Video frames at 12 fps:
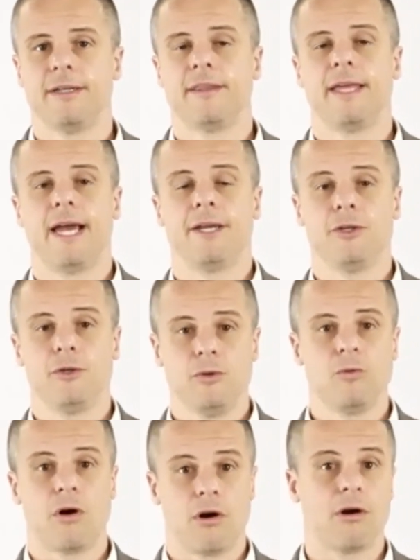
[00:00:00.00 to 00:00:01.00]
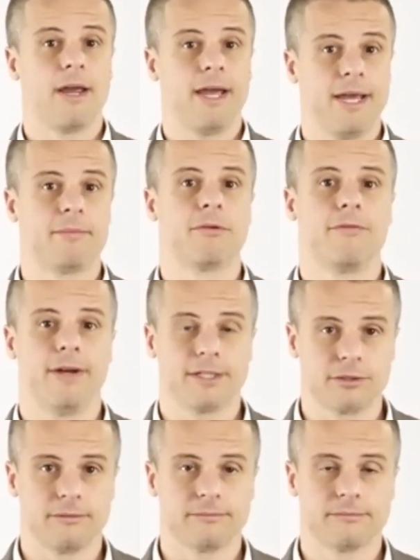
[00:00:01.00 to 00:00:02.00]
that you are a
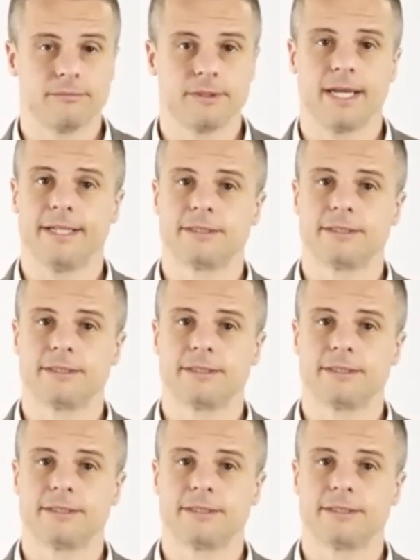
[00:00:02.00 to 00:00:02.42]
professional, okay?